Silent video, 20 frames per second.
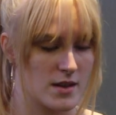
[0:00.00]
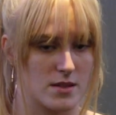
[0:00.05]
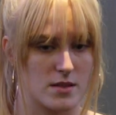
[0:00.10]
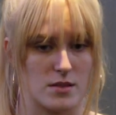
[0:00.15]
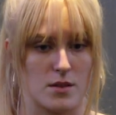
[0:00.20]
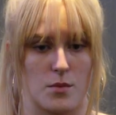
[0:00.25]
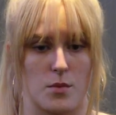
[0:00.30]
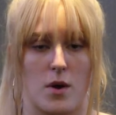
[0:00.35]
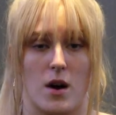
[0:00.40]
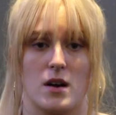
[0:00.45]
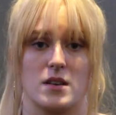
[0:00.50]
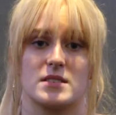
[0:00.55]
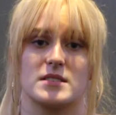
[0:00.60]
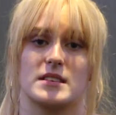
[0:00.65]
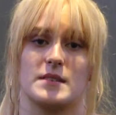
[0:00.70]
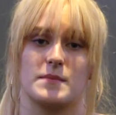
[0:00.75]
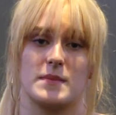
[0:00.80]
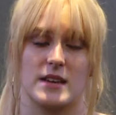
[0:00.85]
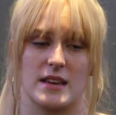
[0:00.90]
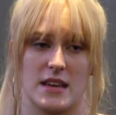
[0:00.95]
The walls
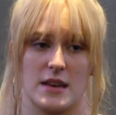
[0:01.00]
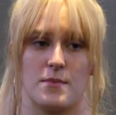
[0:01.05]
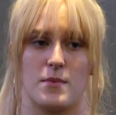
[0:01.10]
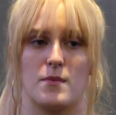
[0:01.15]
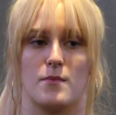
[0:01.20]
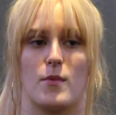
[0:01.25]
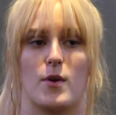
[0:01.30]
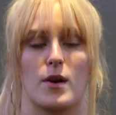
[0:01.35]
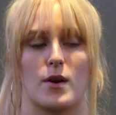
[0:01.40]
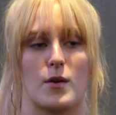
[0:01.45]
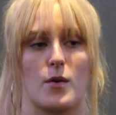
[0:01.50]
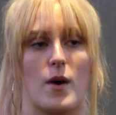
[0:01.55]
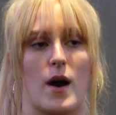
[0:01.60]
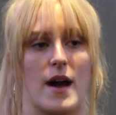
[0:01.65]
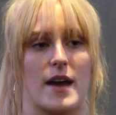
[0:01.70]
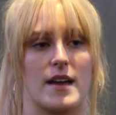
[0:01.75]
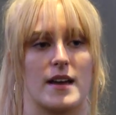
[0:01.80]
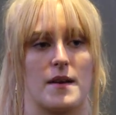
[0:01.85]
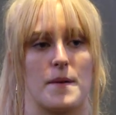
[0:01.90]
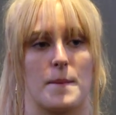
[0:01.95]
seem to keep it more
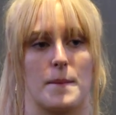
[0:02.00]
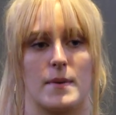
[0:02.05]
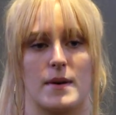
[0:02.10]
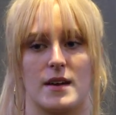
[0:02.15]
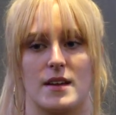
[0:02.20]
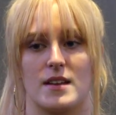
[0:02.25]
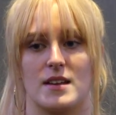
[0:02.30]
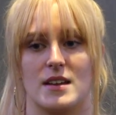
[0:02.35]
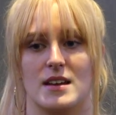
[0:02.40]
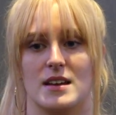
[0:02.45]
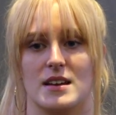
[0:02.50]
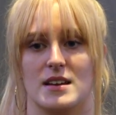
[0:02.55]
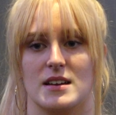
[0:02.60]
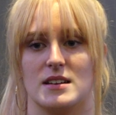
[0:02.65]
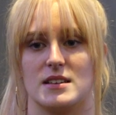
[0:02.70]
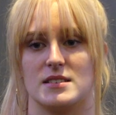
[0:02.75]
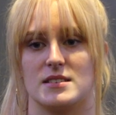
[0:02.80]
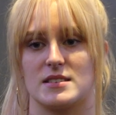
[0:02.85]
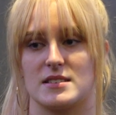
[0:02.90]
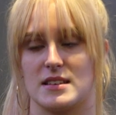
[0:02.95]
quiet, but
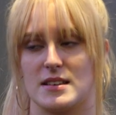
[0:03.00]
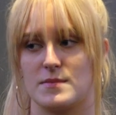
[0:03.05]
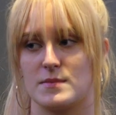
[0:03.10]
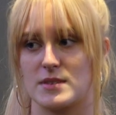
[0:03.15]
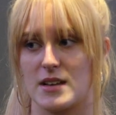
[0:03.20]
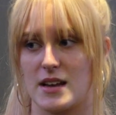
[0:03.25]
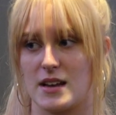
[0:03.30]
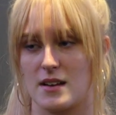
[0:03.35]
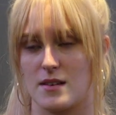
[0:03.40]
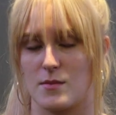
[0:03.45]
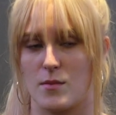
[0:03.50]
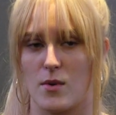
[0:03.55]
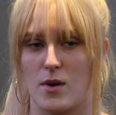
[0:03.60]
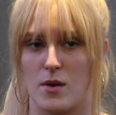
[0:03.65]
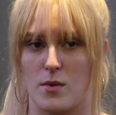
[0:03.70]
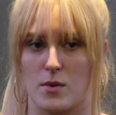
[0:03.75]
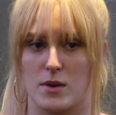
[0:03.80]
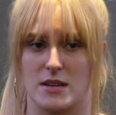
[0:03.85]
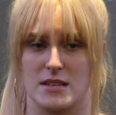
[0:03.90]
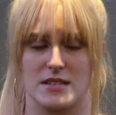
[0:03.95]
it seems I hear more
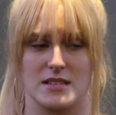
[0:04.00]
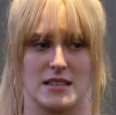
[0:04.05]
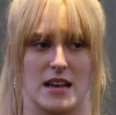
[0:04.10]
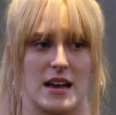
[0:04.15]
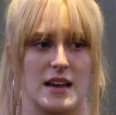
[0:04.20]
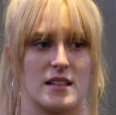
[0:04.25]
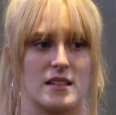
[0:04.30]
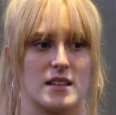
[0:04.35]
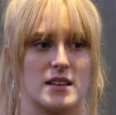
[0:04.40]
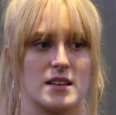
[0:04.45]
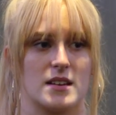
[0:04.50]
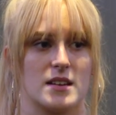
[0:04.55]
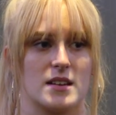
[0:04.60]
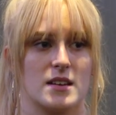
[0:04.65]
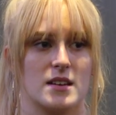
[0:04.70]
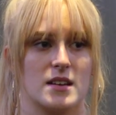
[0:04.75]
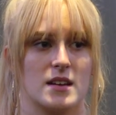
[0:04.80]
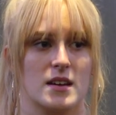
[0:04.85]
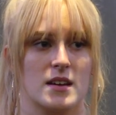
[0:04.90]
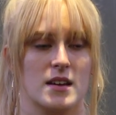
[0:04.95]
when it's silent.
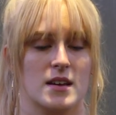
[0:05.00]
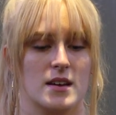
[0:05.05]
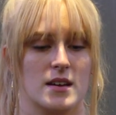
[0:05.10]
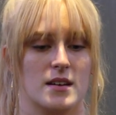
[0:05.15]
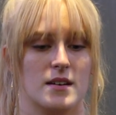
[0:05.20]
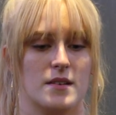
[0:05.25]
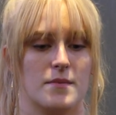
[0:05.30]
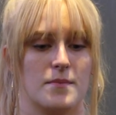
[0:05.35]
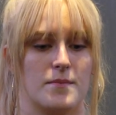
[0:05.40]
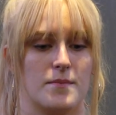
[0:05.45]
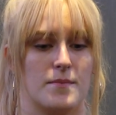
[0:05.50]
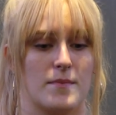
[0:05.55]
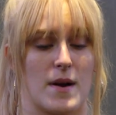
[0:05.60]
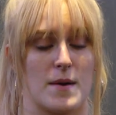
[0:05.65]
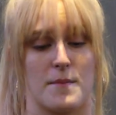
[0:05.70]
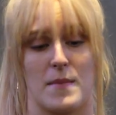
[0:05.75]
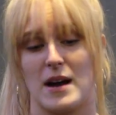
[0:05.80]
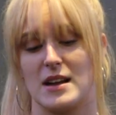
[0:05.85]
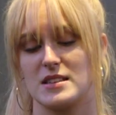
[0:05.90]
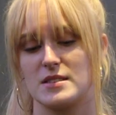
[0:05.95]
My
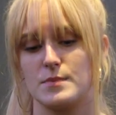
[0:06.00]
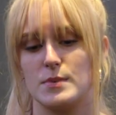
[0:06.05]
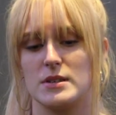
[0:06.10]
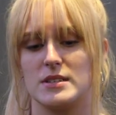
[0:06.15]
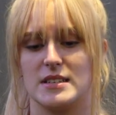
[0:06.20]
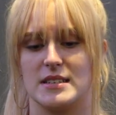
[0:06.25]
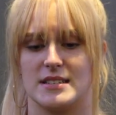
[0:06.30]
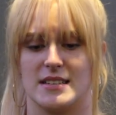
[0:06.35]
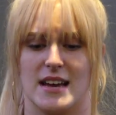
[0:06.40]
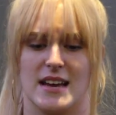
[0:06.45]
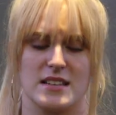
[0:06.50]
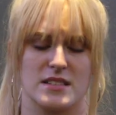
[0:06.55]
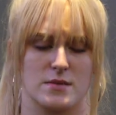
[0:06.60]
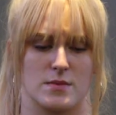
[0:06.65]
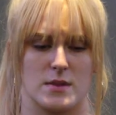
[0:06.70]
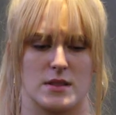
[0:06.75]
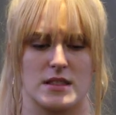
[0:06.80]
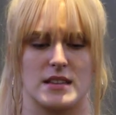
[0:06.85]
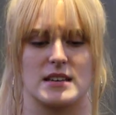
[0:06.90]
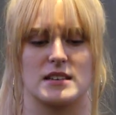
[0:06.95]
mind's put to test
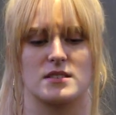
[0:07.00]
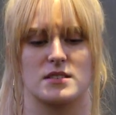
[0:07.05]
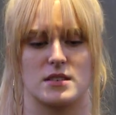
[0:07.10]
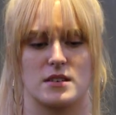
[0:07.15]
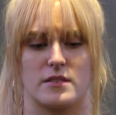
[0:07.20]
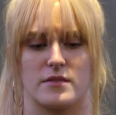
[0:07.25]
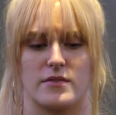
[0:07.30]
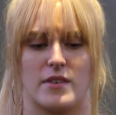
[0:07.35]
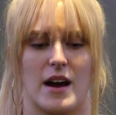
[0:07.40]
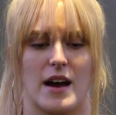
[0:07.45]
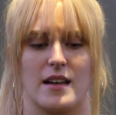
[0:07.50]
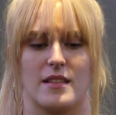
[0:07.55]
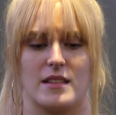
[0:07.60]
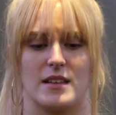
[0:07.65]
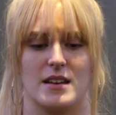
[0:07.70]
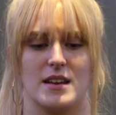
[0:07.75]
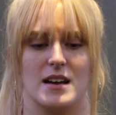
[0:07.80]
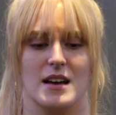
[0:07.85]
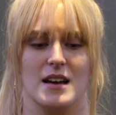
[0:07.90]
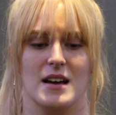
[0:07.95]
when things turn
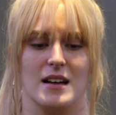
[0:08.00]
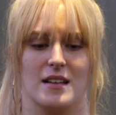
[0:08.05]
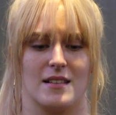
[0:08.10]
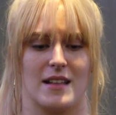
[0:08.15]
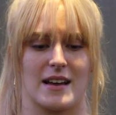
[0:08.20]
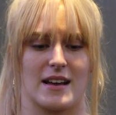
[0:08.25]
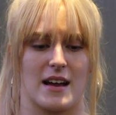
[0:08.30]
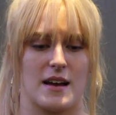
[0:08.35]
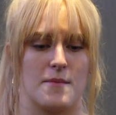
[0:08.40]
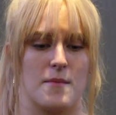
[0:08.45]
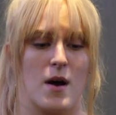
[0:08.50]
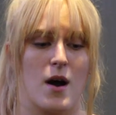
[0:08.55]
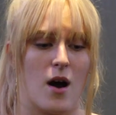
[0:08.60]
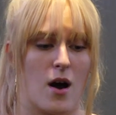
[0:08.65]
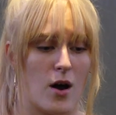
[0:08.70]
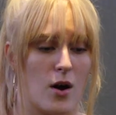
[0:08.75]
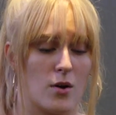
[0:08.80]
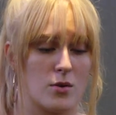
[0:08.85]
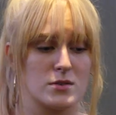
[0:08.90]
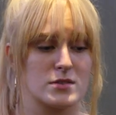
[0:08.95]
violent like I'm
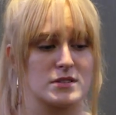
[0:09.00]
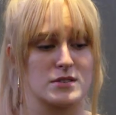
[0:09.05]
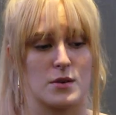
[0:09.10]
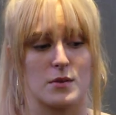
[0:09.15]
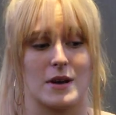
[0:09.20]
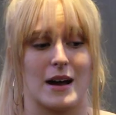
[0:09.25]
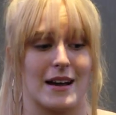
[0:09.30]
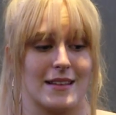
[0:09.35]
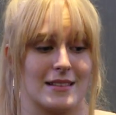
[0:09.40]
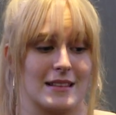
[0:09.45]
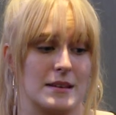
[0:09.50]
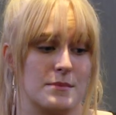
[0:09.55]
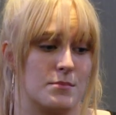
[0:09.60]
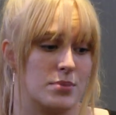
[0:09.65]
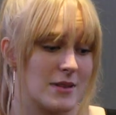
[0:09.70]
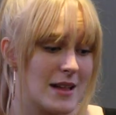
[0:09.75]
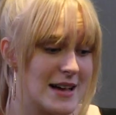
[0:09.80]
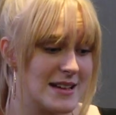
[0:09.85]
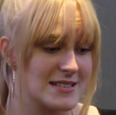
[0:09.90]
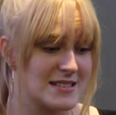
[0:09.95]
oh so godly
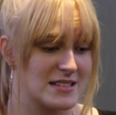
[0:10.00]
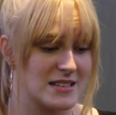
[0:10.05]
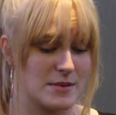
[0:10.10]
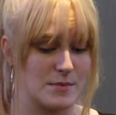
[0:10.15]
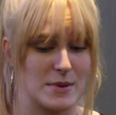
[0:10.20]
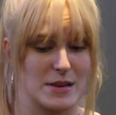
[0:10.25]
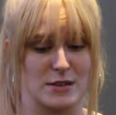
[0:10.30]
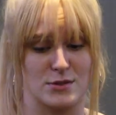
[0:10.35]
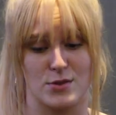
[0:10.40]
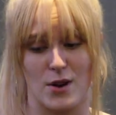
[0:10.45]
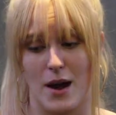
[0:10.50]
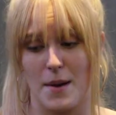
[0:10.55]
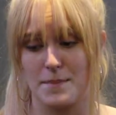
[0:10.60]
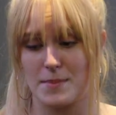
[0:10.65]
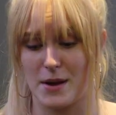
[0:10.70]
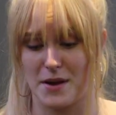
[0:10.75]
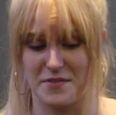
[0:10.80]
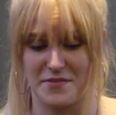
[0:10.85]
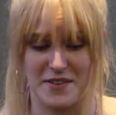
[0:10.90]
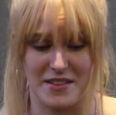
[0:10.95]
blessed to be dropped
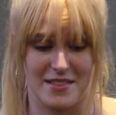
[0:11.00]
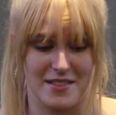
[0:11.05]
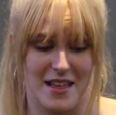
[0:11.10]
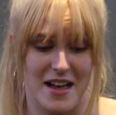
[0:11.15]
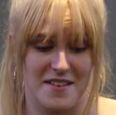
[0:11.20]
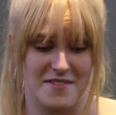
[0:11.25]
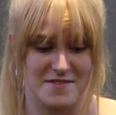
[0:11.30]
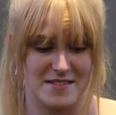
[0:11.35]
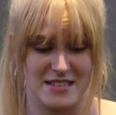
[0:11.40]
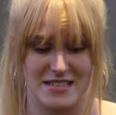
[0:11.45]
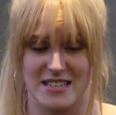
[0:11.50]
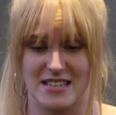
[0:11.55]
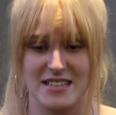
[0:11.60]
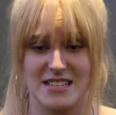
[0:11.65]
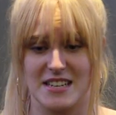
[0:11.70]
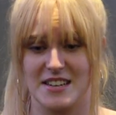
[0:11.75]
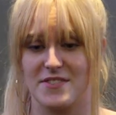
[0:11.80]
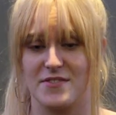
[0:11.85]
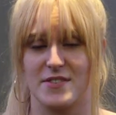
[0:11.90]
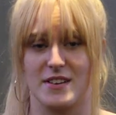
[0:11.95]
off and left in a
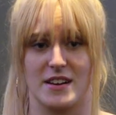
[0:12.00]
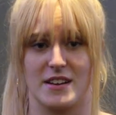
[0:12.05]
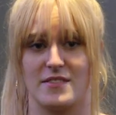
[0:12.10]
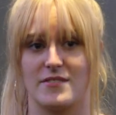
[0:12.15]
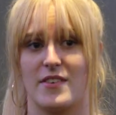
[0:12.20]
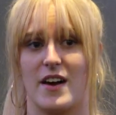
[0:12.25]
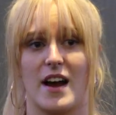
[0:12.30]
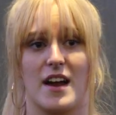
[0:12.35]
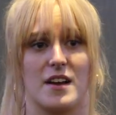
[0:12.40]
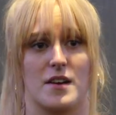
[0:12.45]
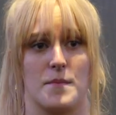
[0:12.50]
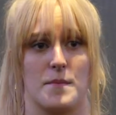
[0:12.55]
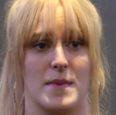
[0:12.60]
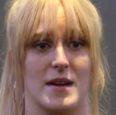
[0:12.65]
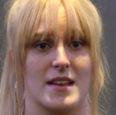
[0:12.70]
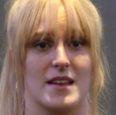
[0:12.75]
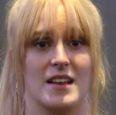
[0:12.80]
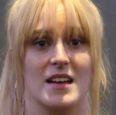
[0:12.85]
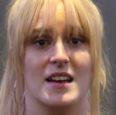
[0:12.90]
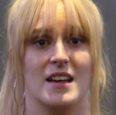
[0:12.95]
different environment,